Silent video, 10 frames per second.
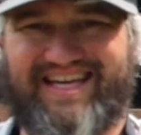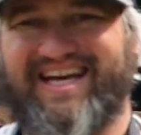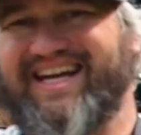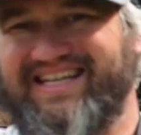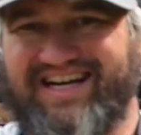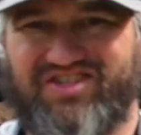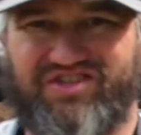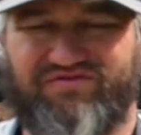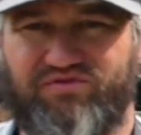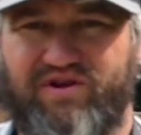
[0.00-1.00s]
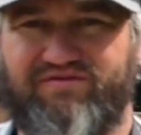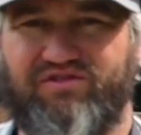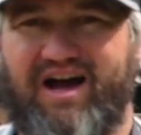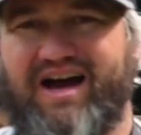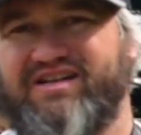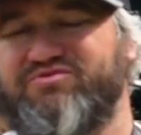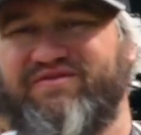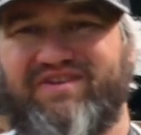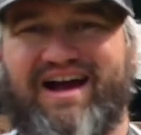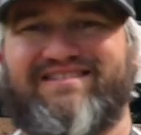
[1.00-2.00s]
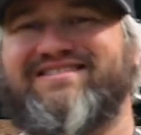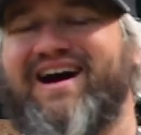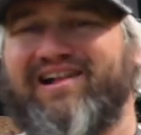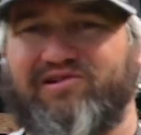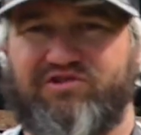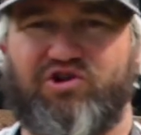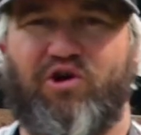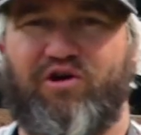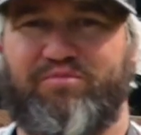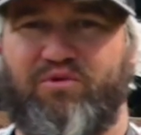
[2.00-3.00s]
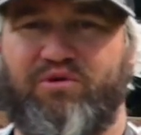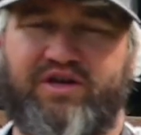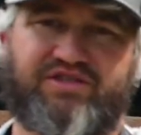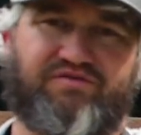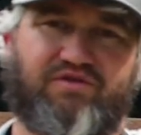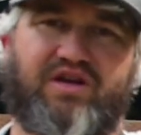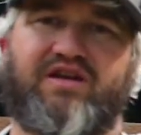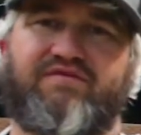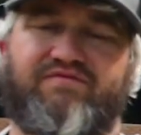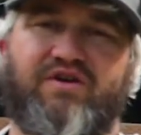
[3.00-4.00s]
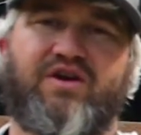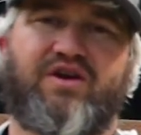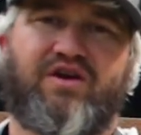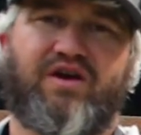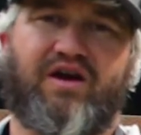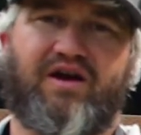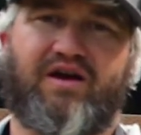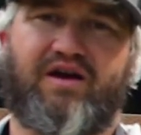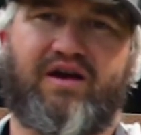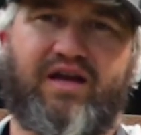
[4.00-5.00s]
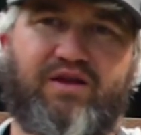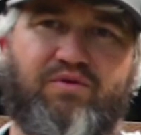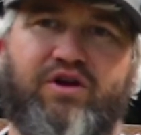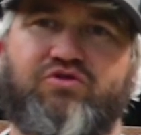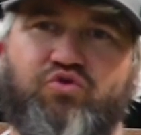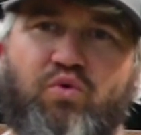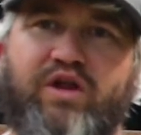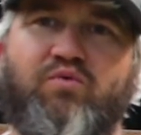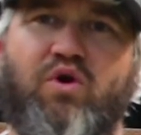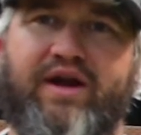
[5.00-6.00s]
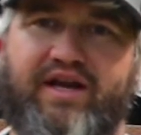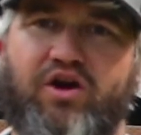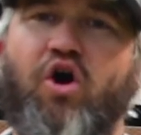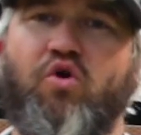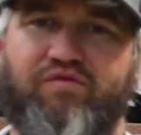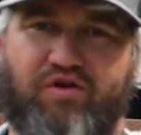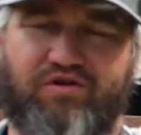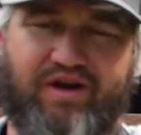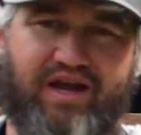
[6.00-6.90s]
get a dozen free flies. We've got dollar tall boys for anyone 21 and over.